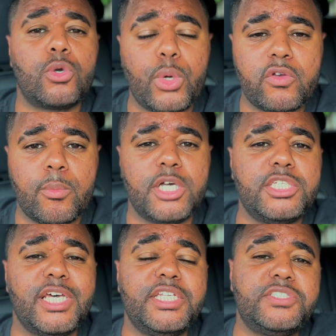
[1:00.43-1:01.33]
Quick reminder
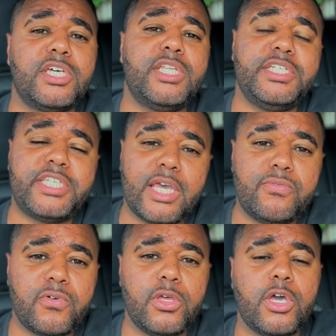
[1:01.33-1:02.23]
that this Sunday,
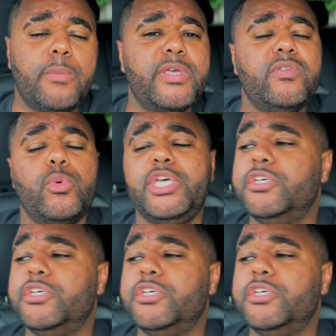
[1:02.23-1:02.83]
10.30, I'm giving away the